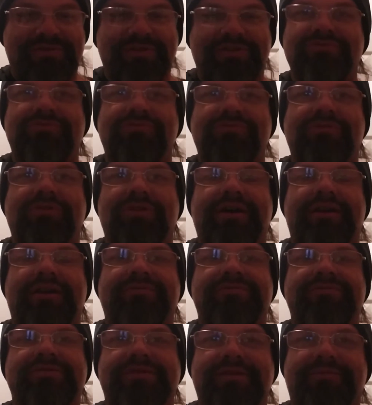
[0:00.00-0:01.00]

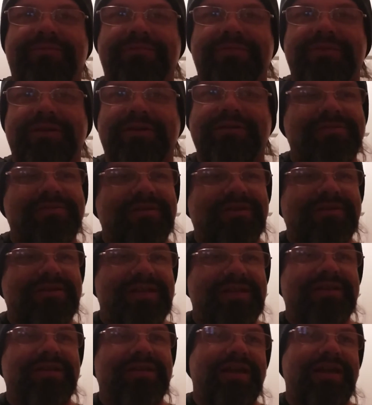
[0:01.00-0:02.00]
jokes,
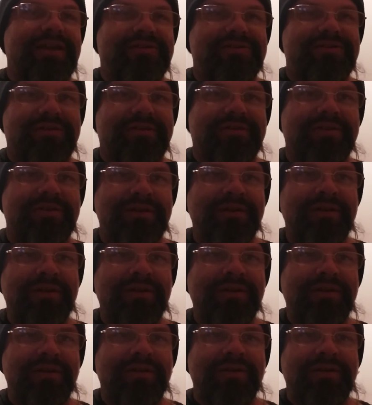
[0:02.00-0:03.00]
and make my
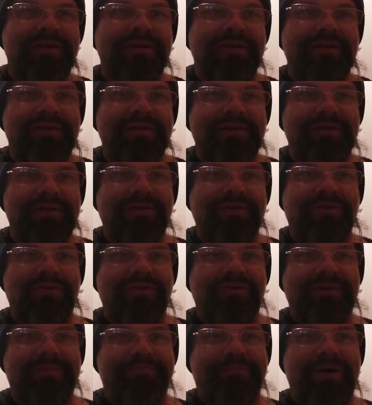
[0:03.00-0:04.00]
own.
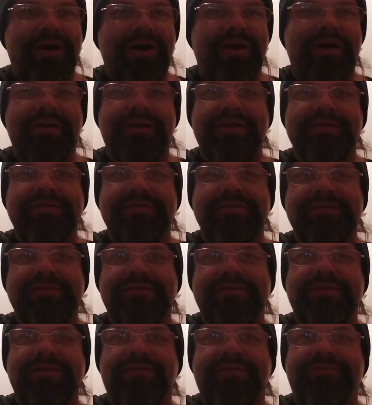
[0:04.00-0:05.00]
You
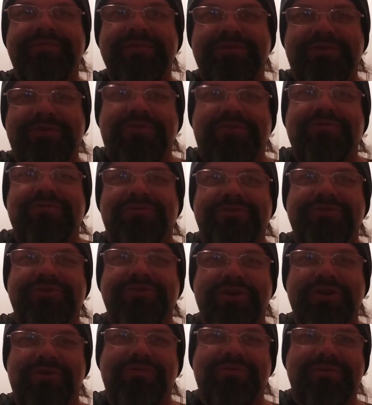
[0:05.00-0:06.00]
know, try to make
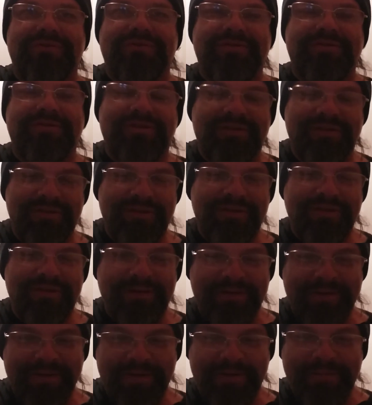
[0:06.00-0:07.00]

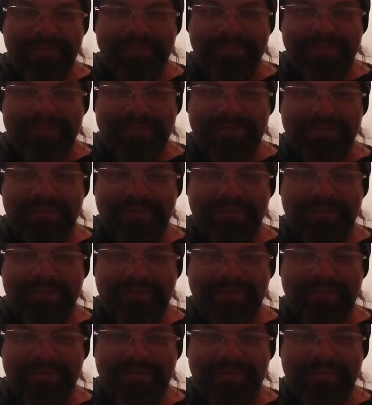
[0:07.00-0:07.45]
voices.